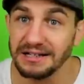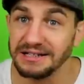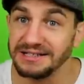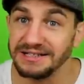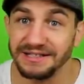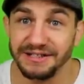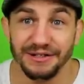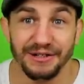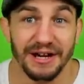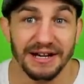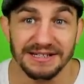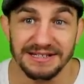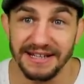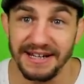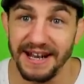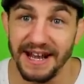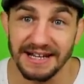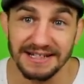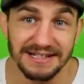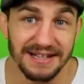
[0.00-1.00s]
See you guys
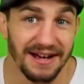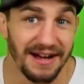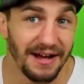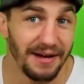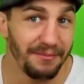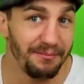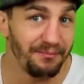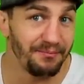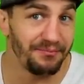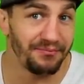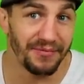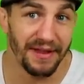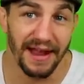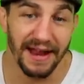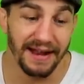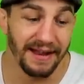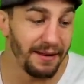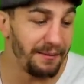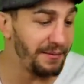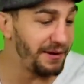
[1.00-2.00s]
here next time,
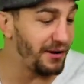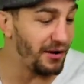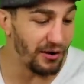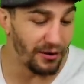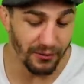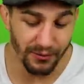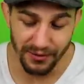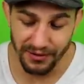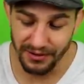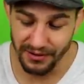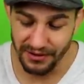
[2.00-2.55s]
and let me know